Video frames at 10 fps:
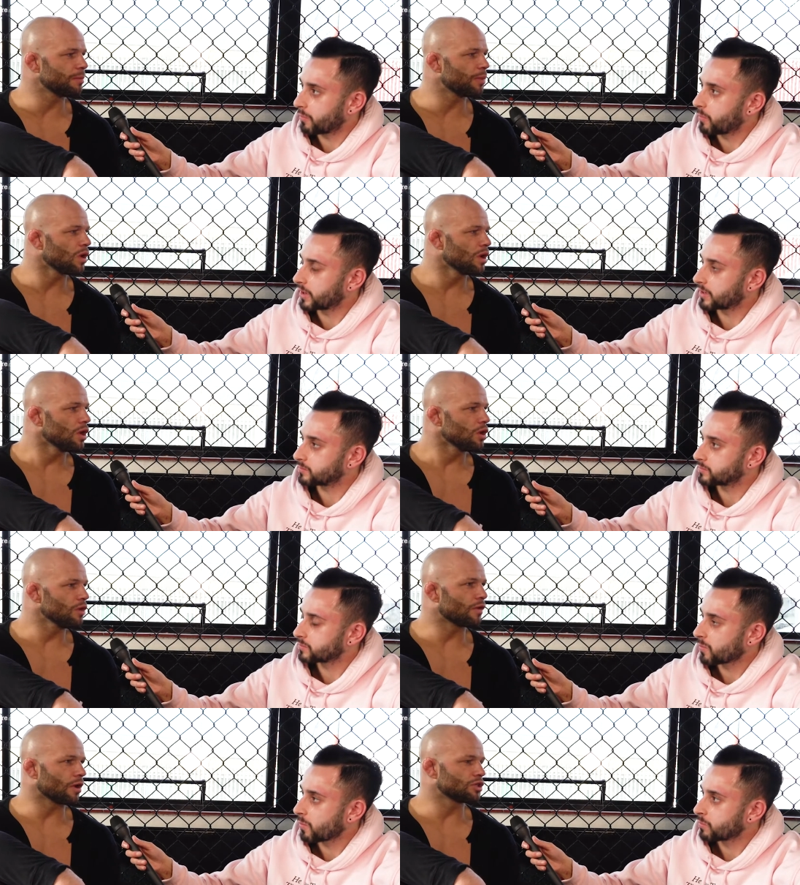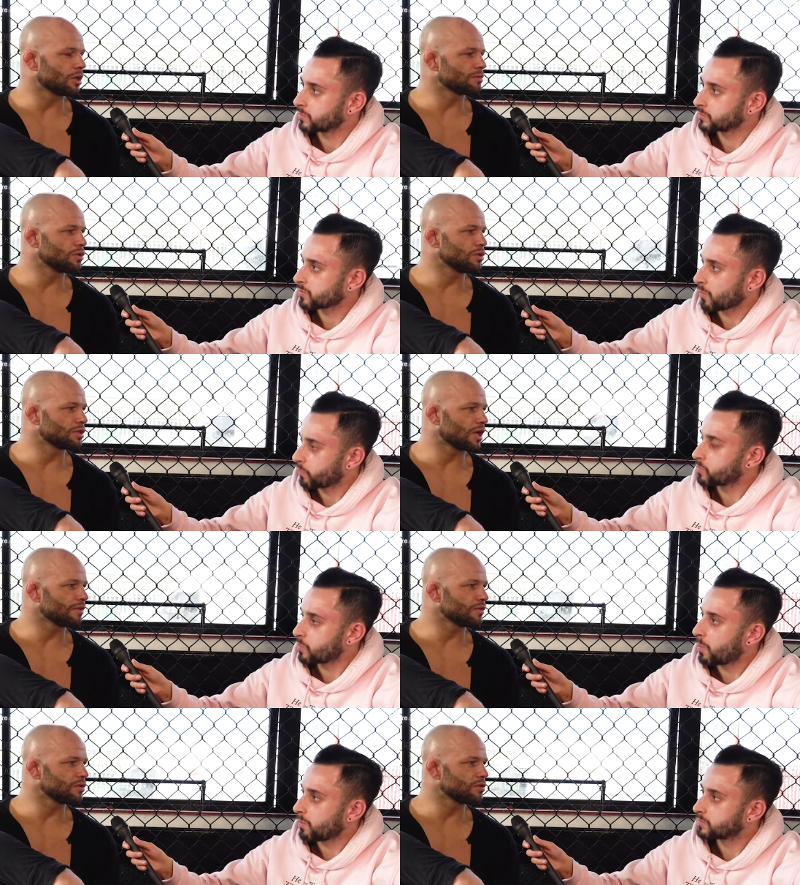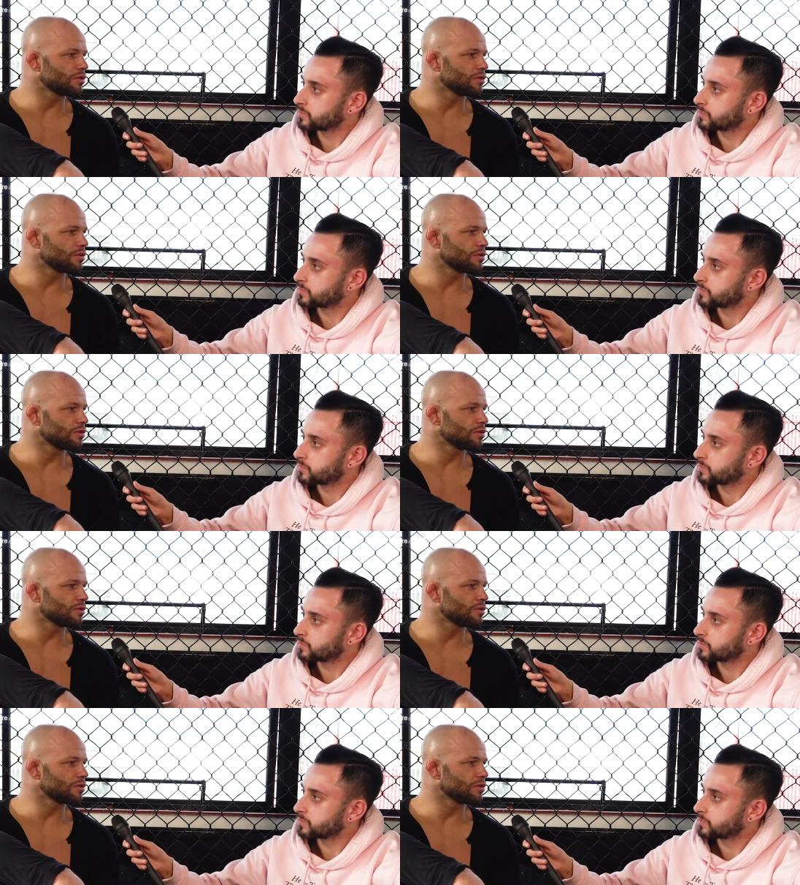Speaker 1: but yeah. you've got a job to do yourself, and